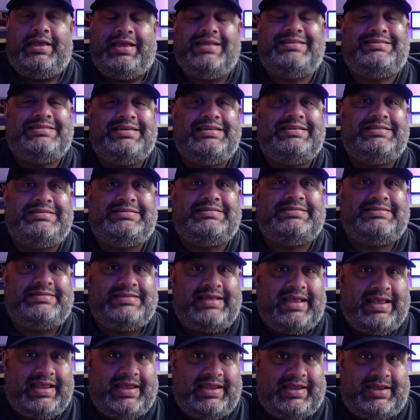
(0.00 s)
It's
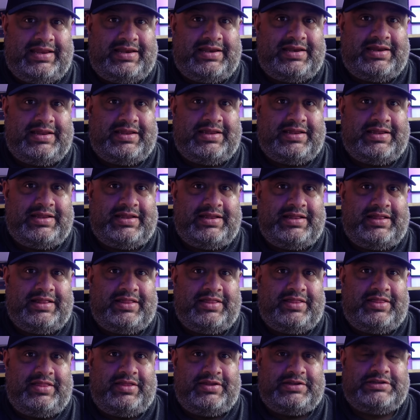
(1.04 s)
insane.
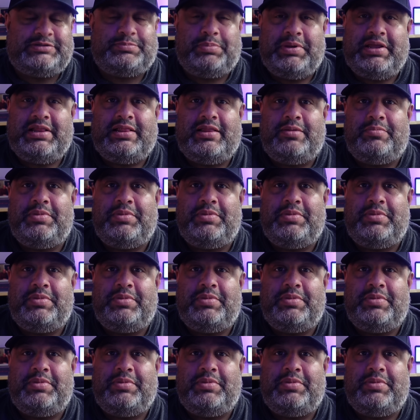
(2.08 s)
The speed